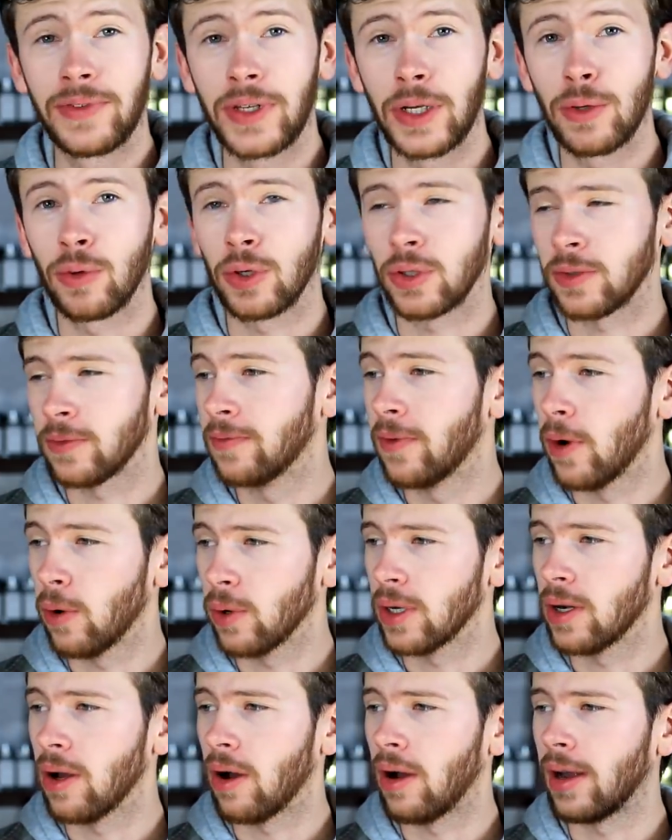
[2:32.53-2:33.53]
the viewers
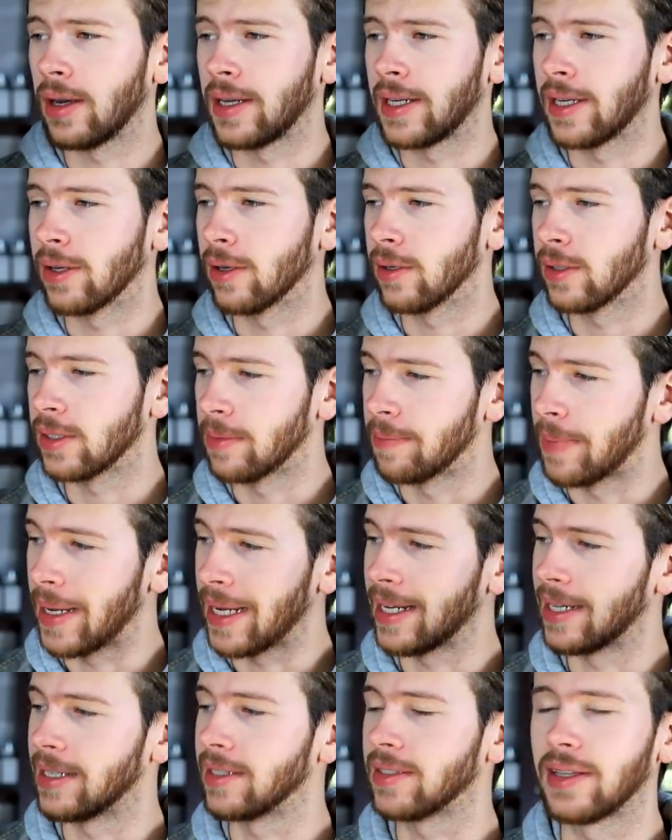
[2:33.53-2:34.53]
voted on here to
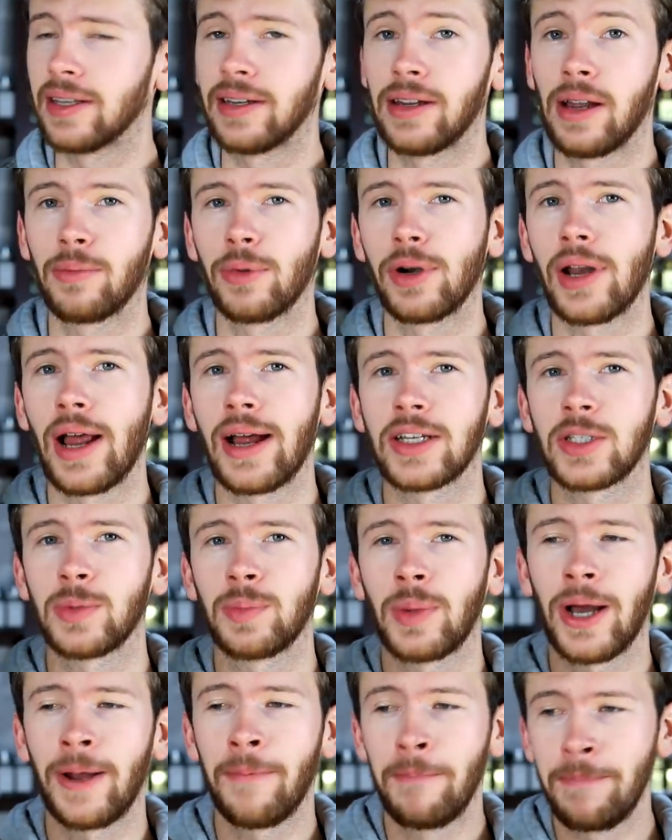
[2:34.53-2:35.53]
make it into the number nine
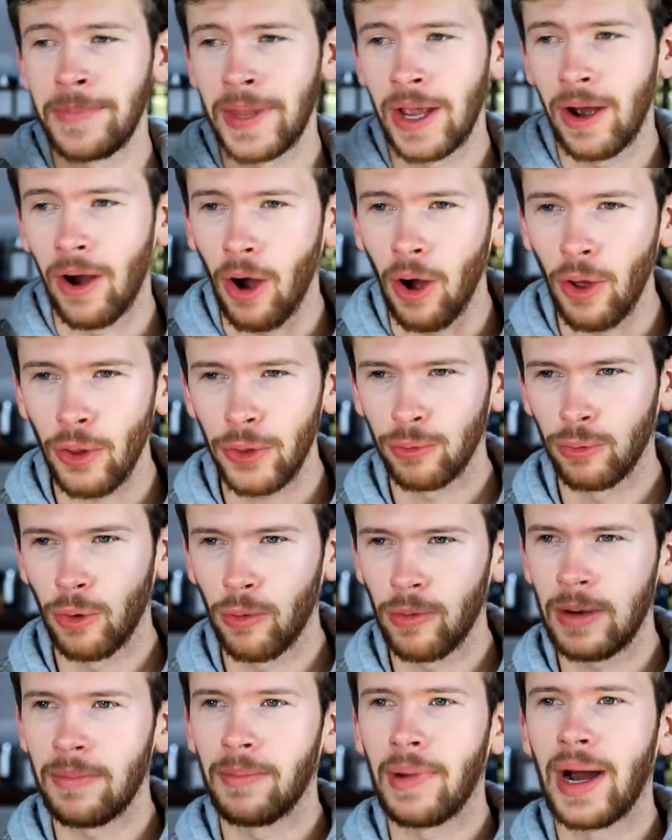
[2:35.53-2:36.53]
spot. I'll
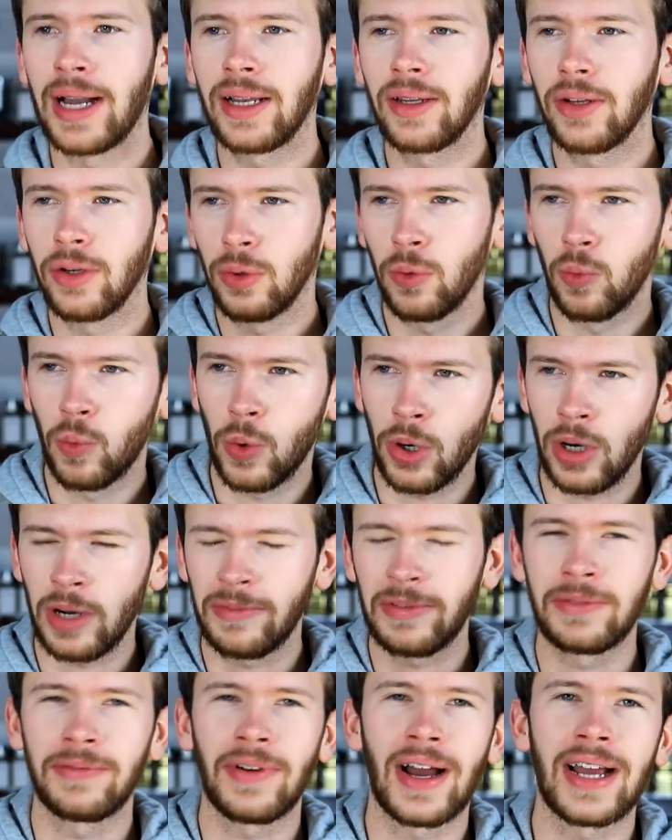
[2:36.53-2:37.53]
throw in my little word
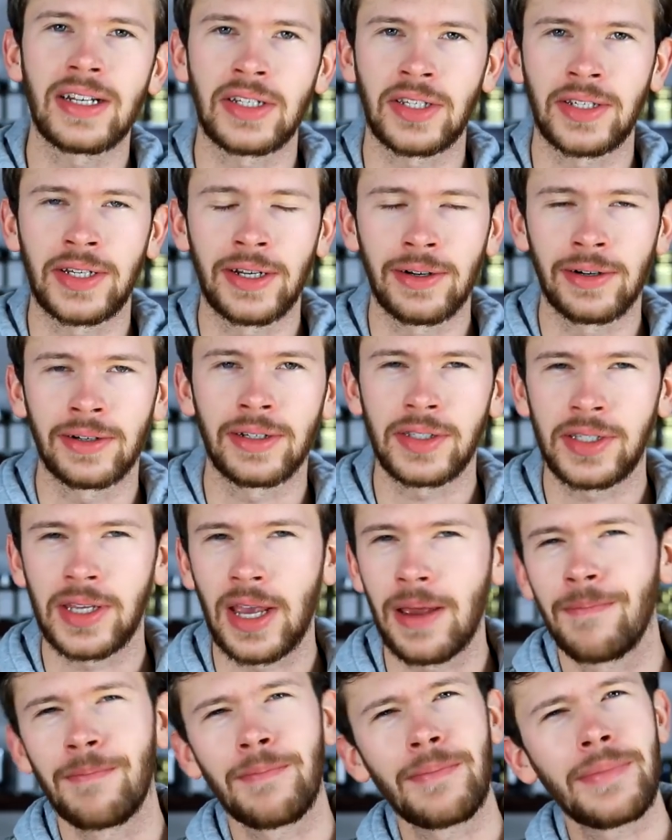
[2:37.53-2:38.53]
of advice here and
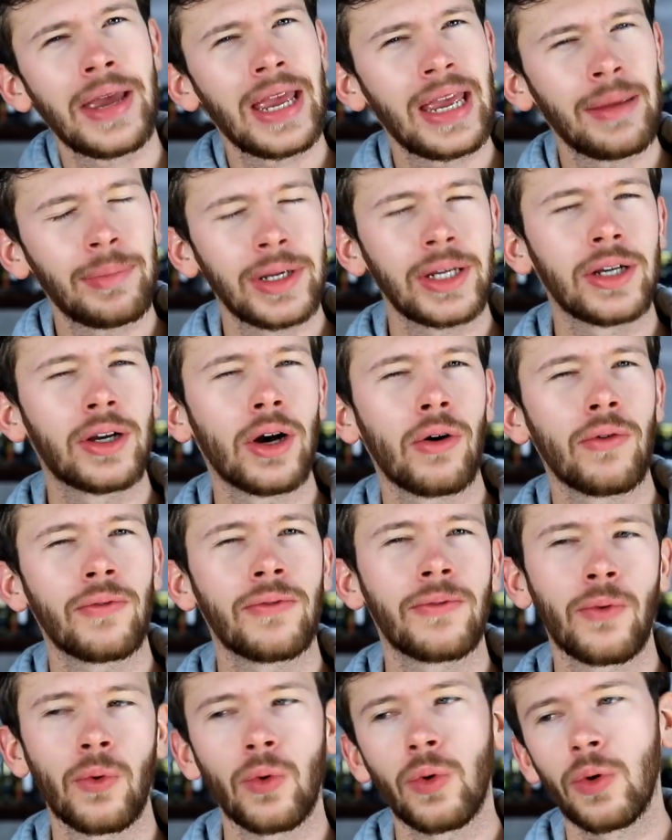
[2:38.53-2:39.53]
say maybe go
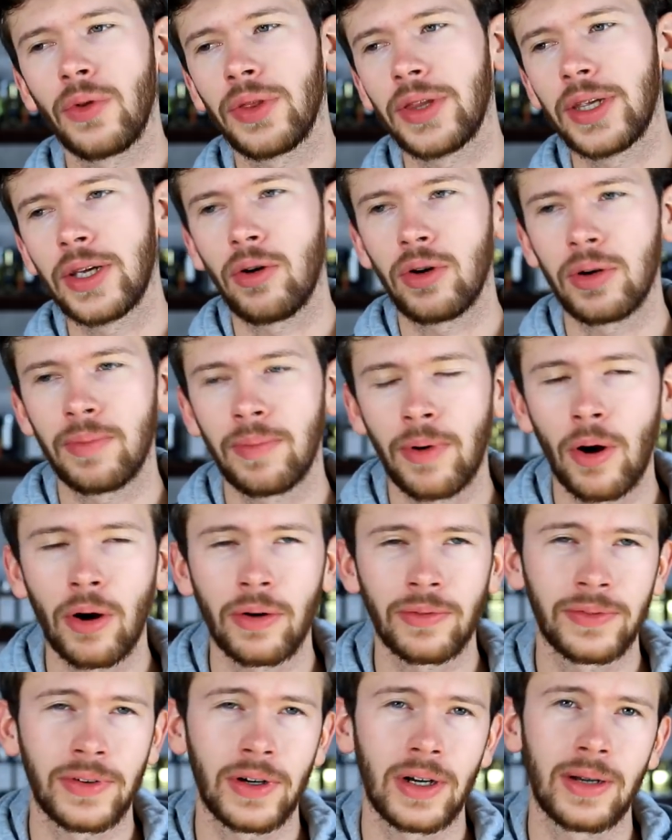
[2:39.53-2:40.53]
for the Eau de
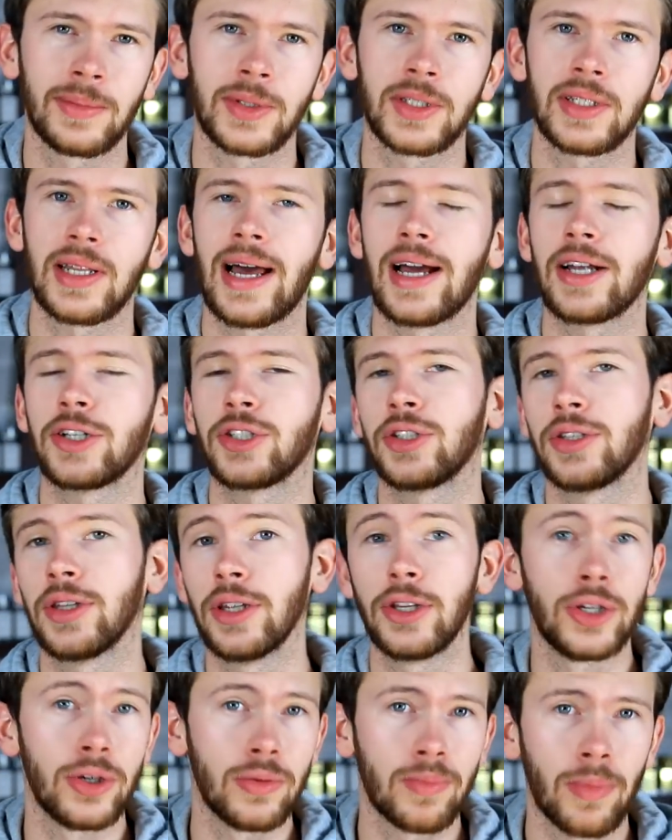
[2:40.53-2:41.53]
Parfum slash
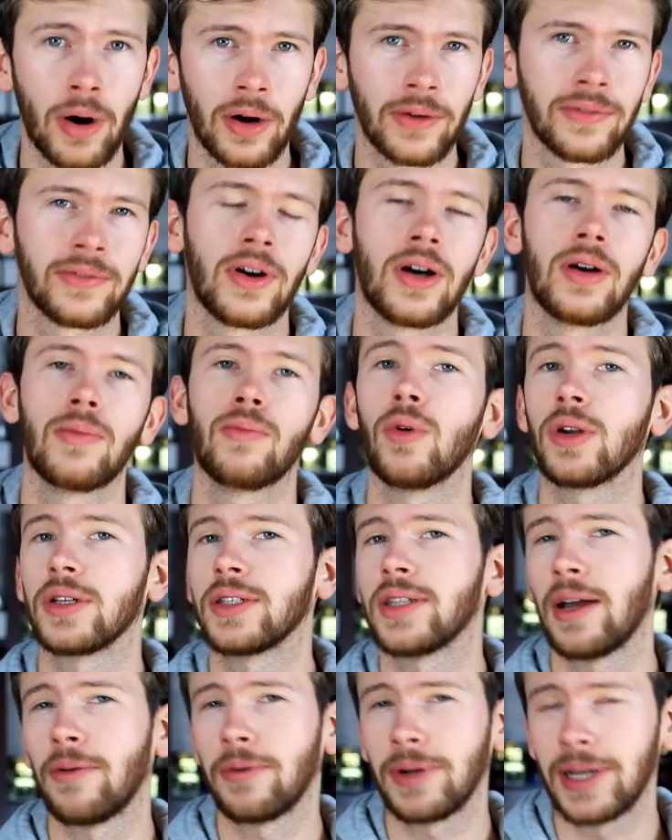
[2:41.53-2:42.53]
the new Parfum
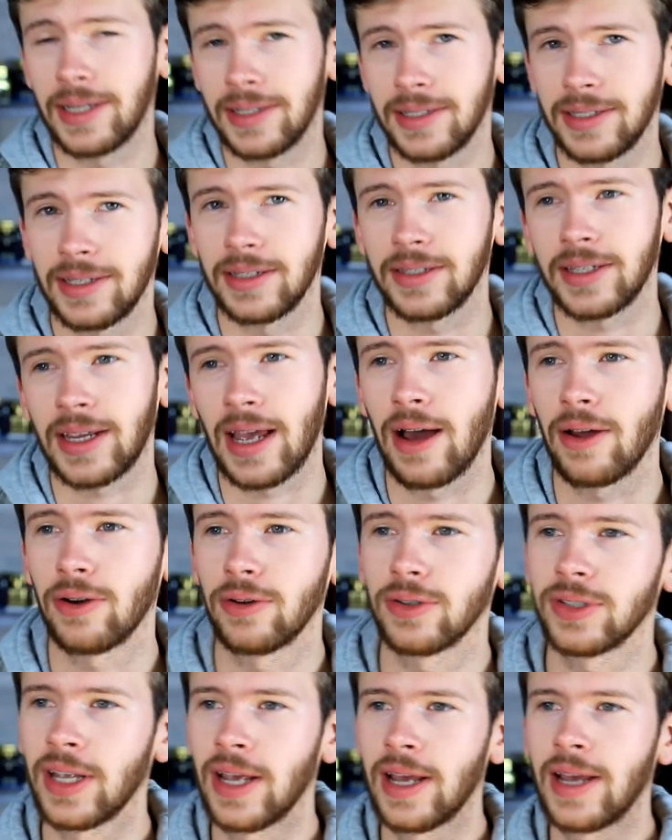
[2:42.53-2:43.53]
once that one hits
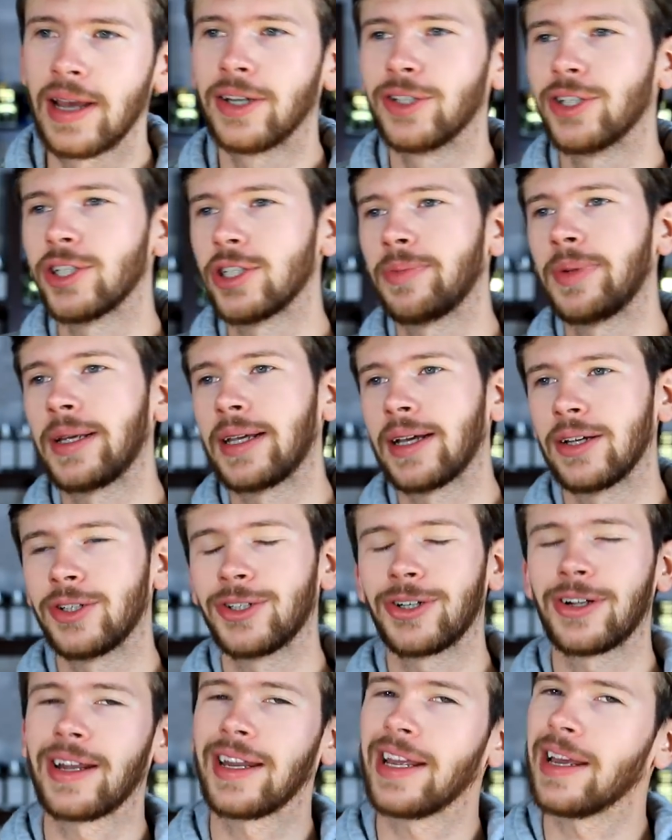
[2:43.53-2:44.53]
discounters, just
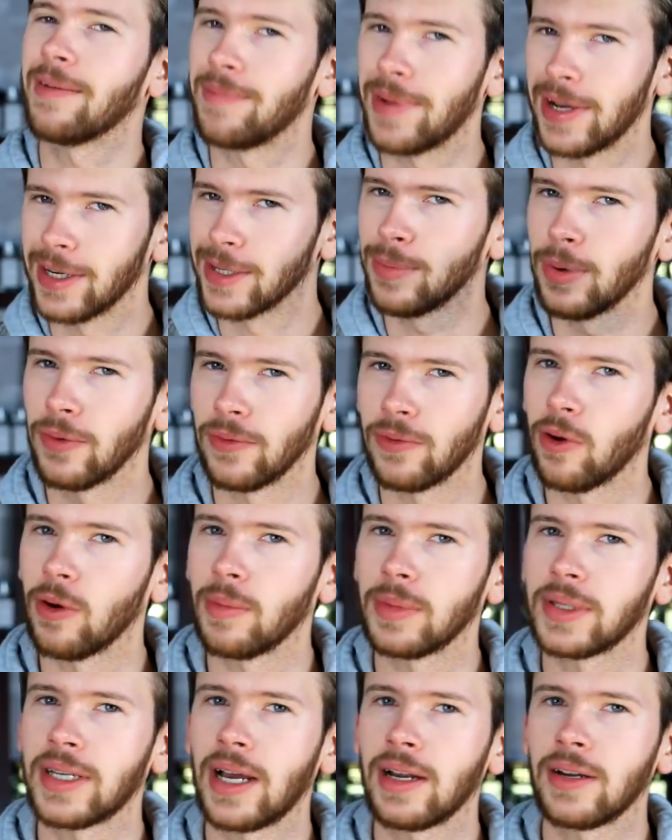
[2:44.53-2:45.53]
because you're going to get better
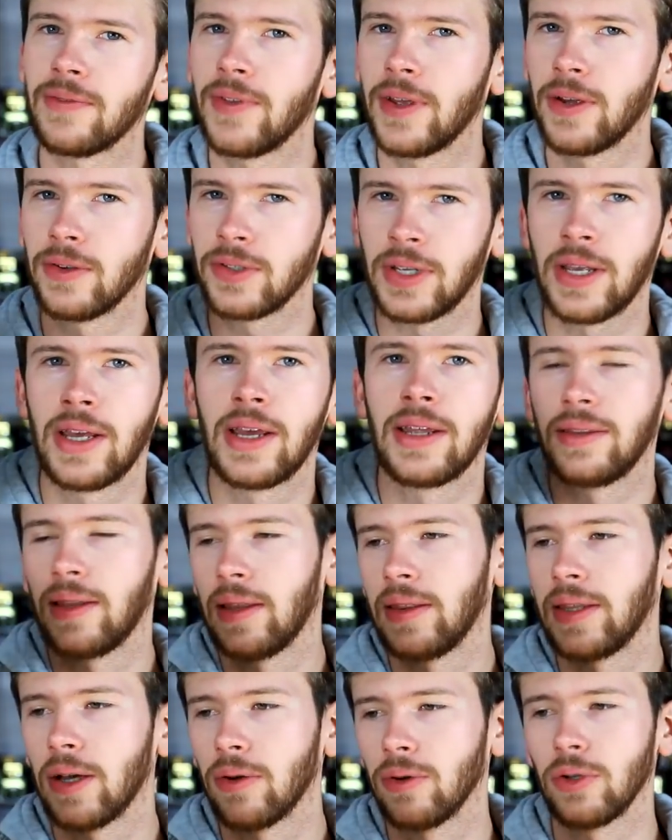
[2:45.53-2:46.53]
performance out of those
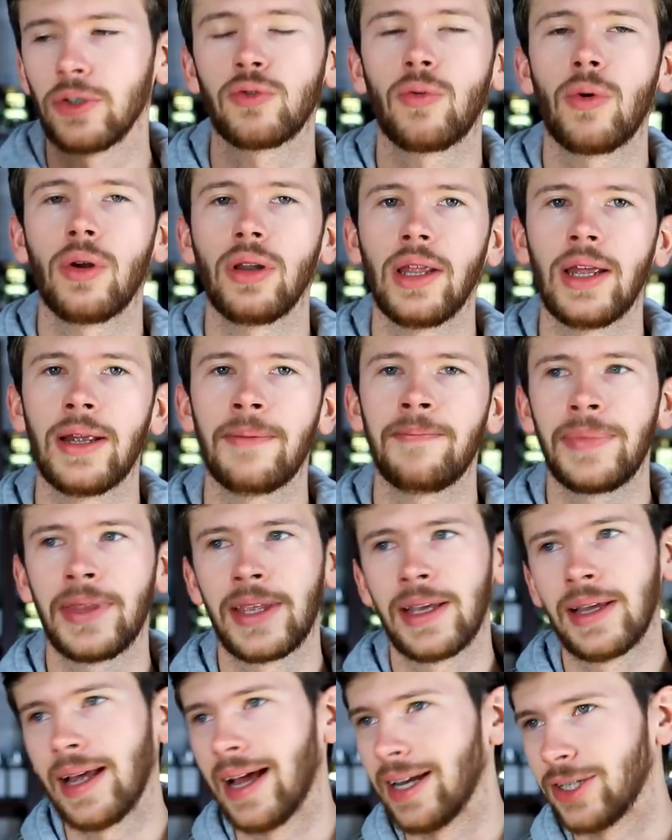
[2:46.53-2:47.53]
than the Eau de Toilette.
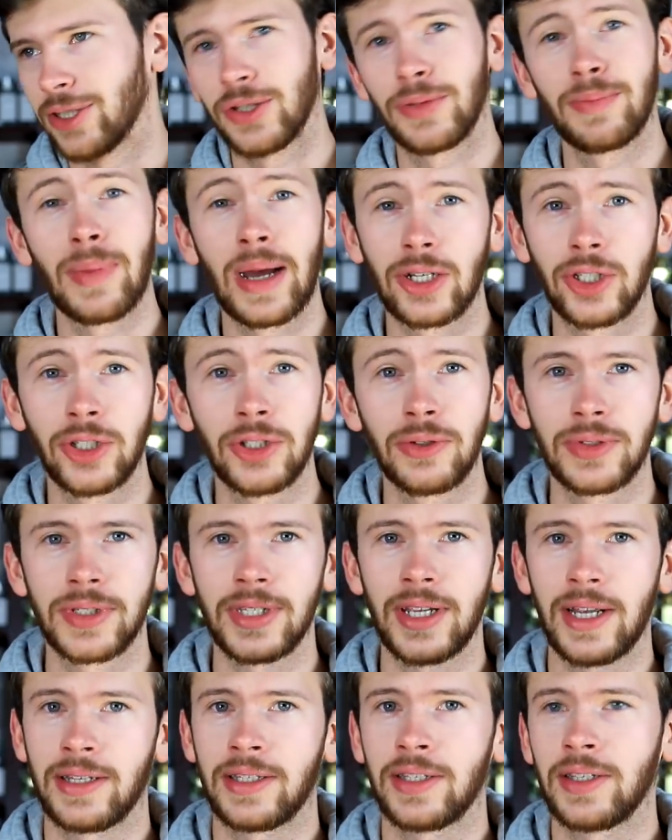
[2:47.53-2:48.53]
That's just my two
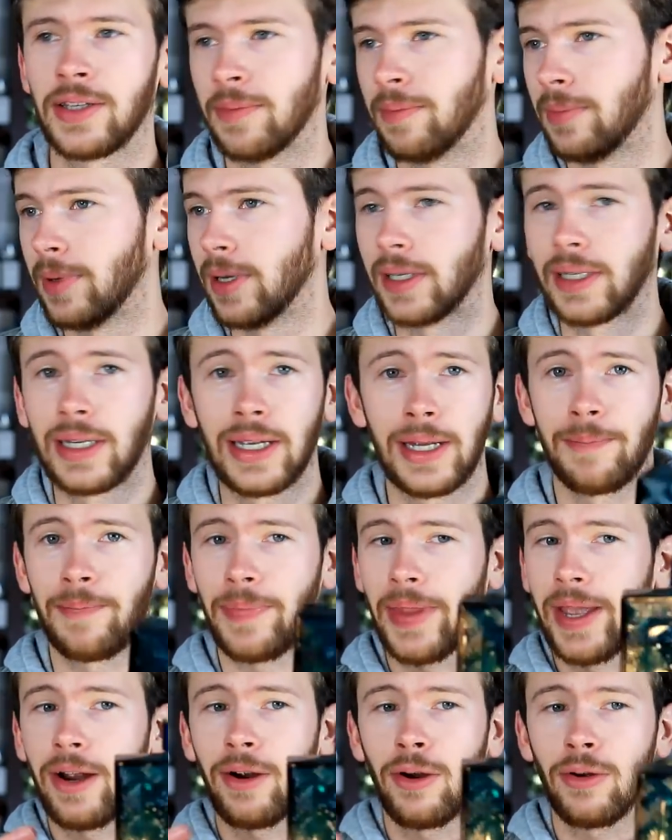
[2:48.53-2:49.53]
cents. But
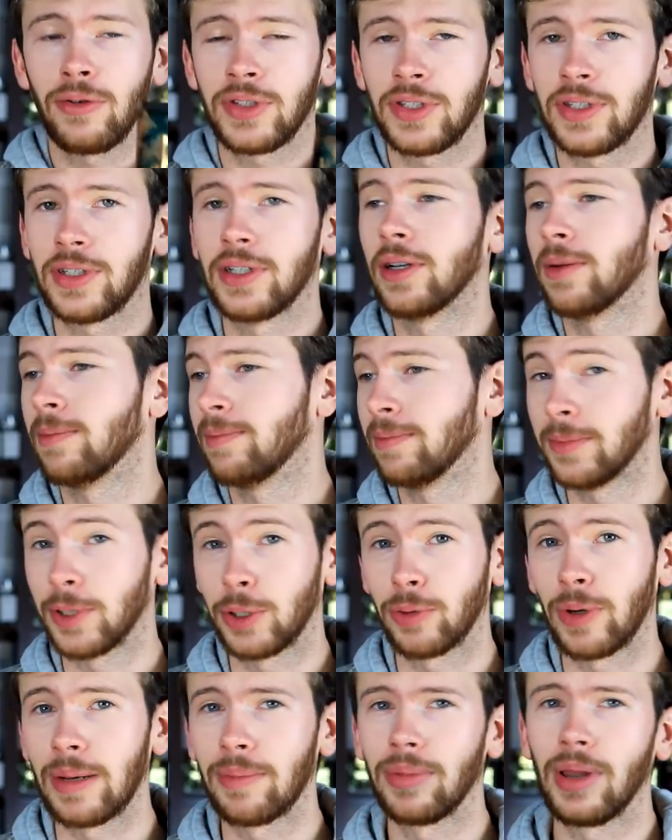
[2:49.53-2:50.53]
again, Eros still
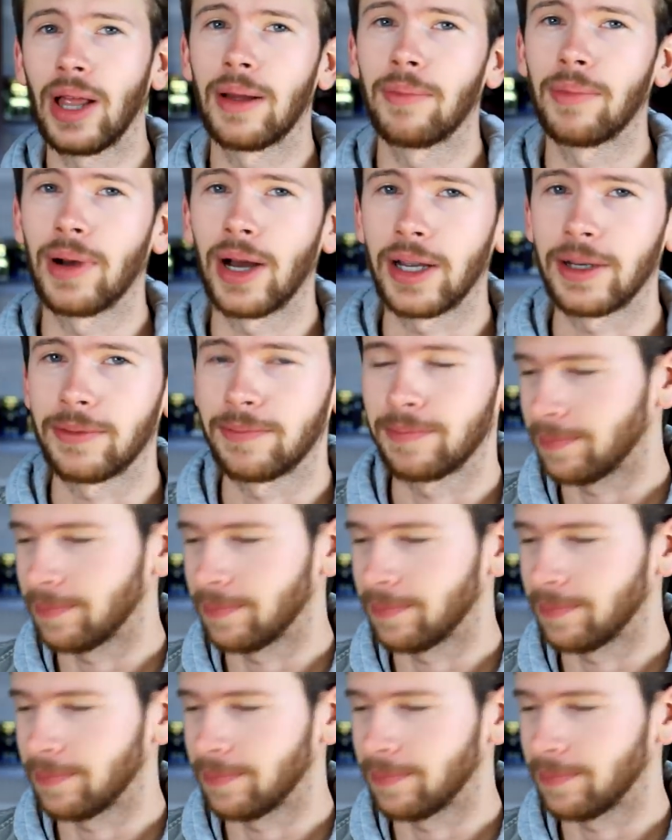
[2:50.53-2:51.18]
great blind buy.